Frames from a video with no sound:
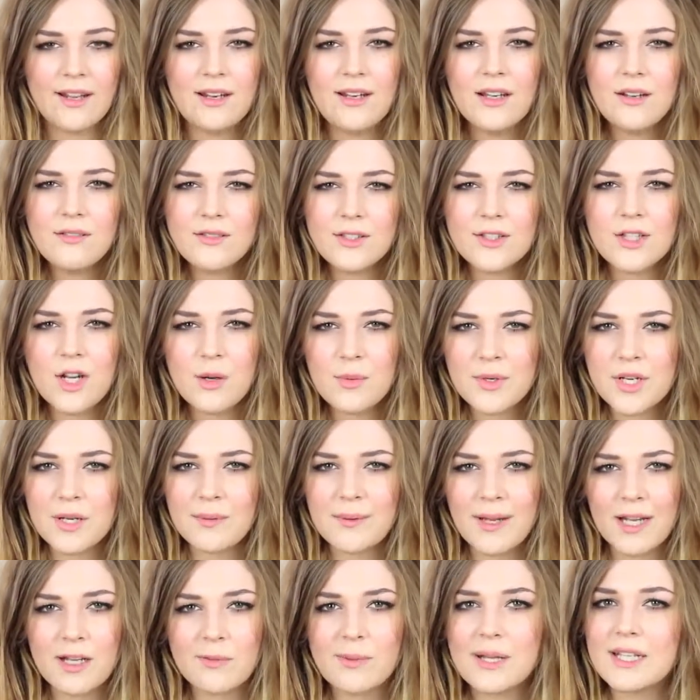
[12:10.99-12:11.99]
I love the
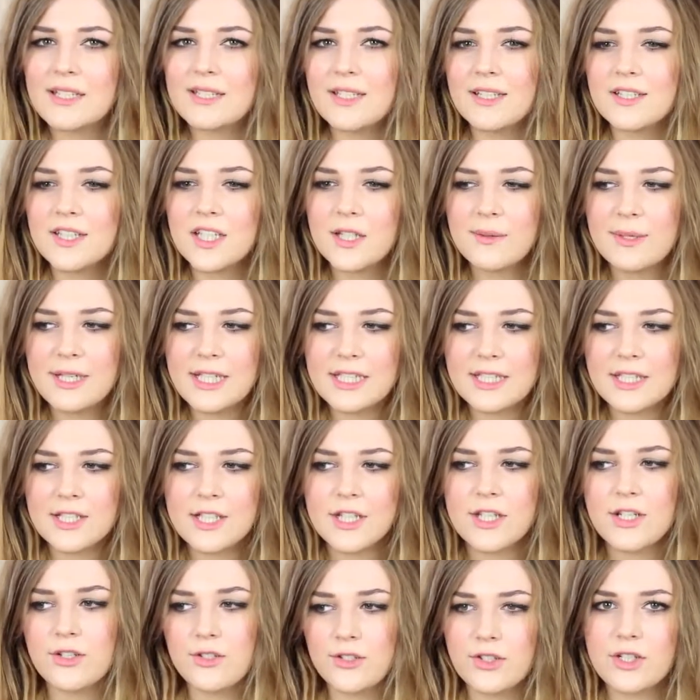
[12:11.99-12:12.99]
Topshop nail pens. They're so easy
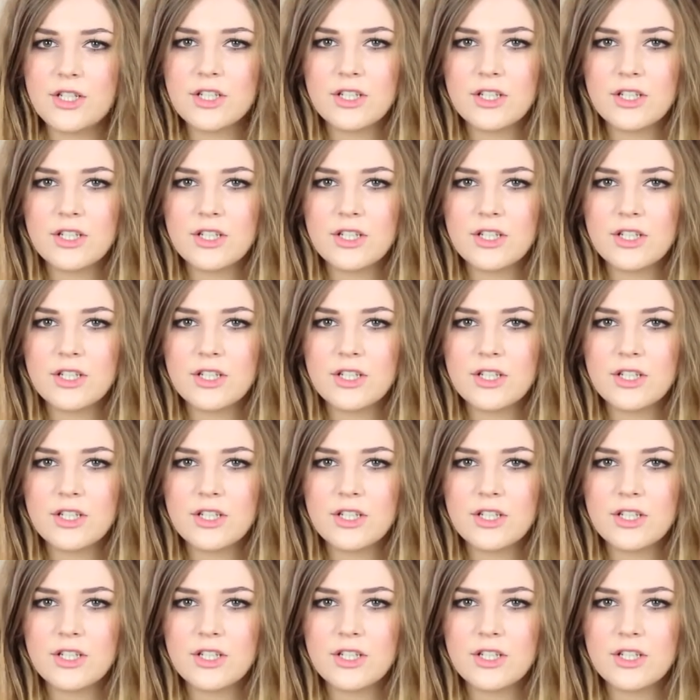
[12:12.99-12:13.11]
to use.